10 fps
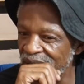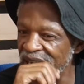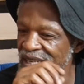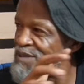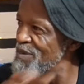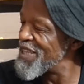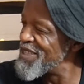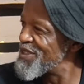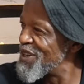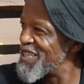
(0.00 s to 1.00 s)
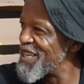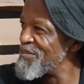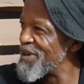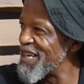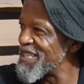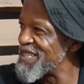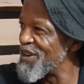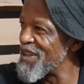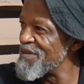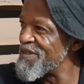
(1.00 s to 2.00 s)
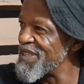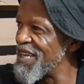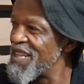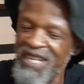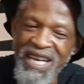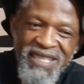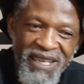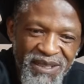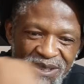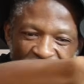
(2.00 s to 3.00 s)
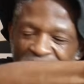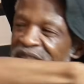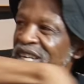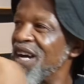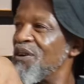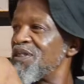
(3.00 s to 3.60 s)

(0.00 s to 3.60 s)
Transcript: and it's made in contemporary South Africa. And here's a story now